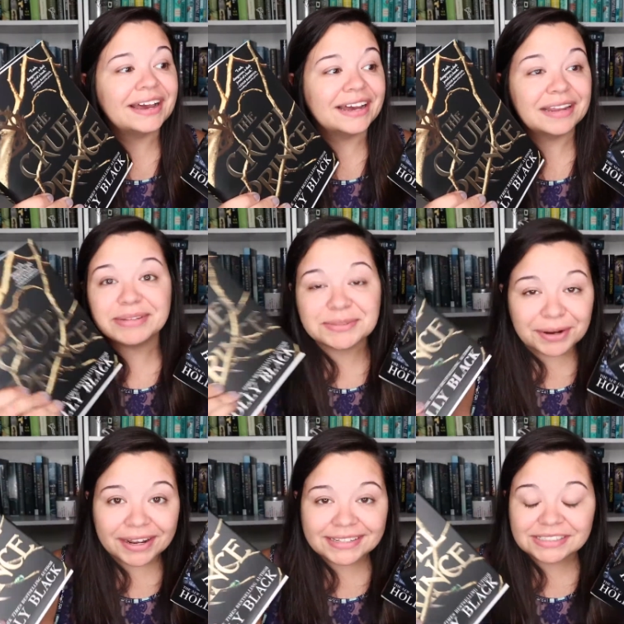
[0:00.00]
I'd be
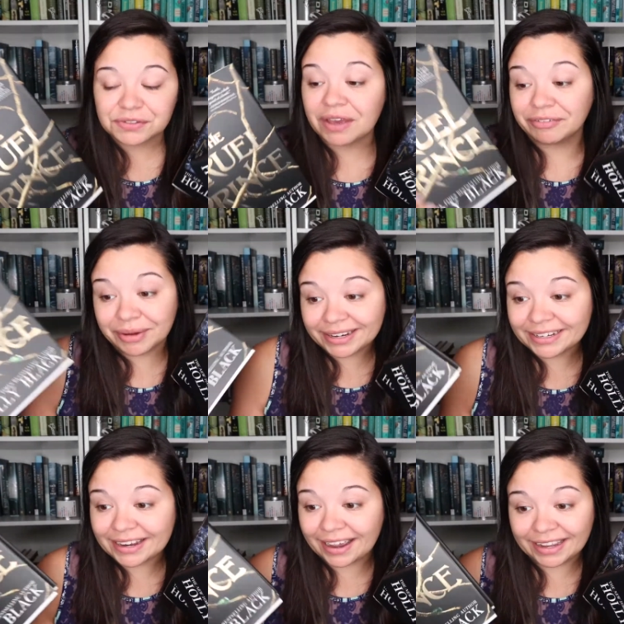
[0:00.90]
surprised. If you haven't read
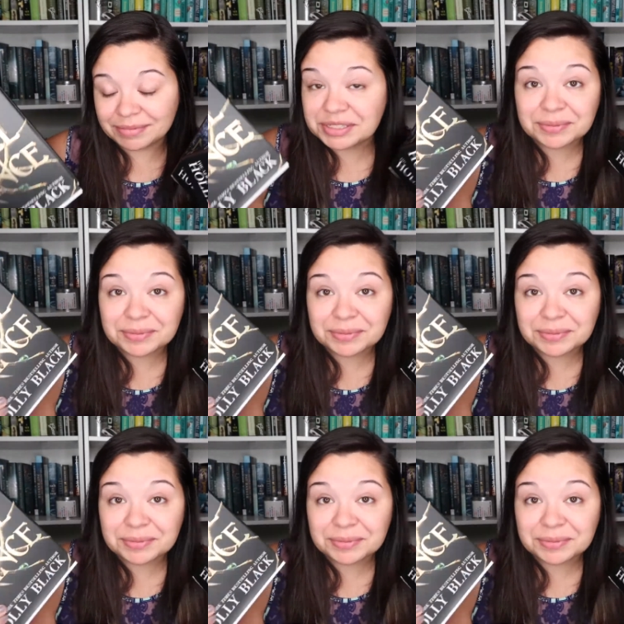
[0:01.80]
it, I'd be